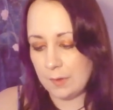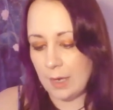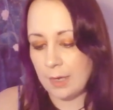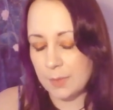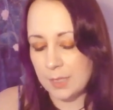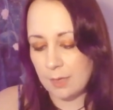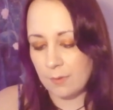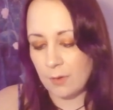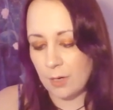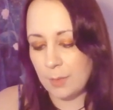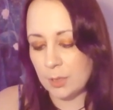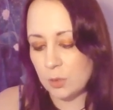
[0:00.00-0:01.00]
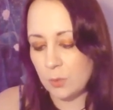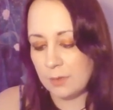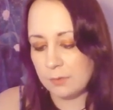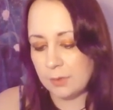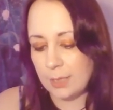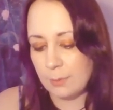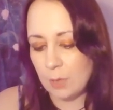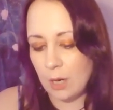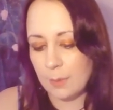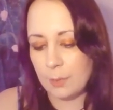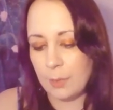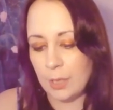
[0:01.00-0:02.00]
I am seeing very much twin flame
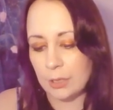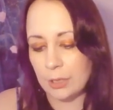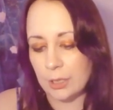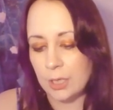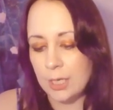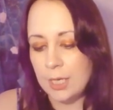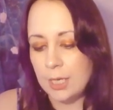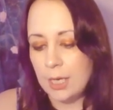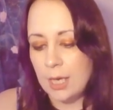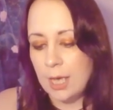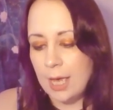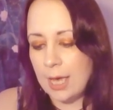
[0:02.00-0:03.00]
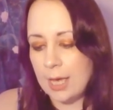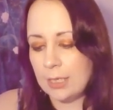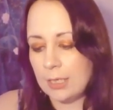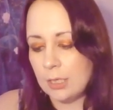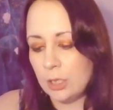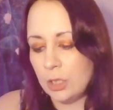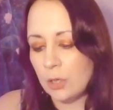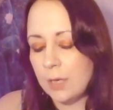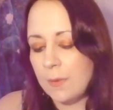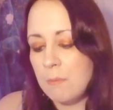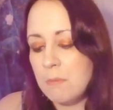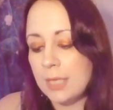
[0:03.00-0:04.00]
karmic partner. And you're in
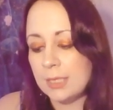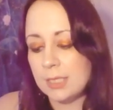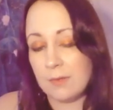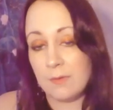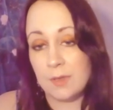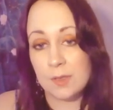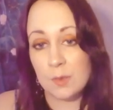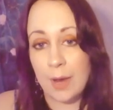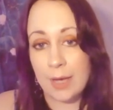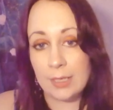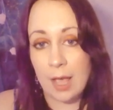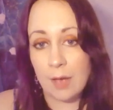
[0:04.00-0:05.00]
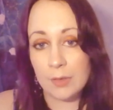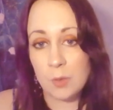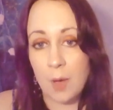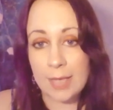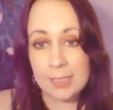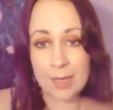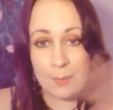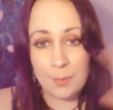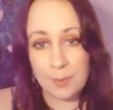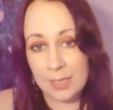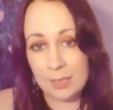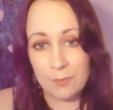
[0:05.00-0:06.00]
the midst of this right now. So I
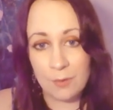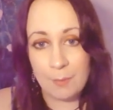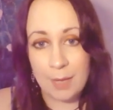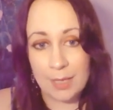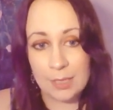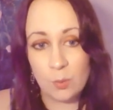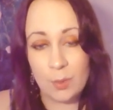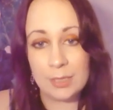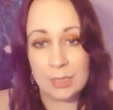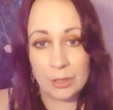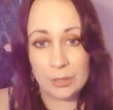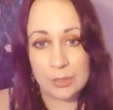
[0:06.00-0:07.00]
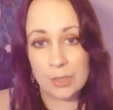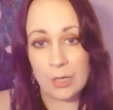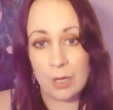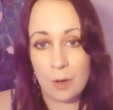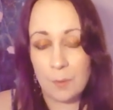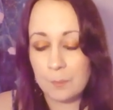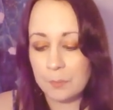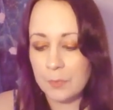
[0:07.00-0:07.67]
separated from my twin years ago.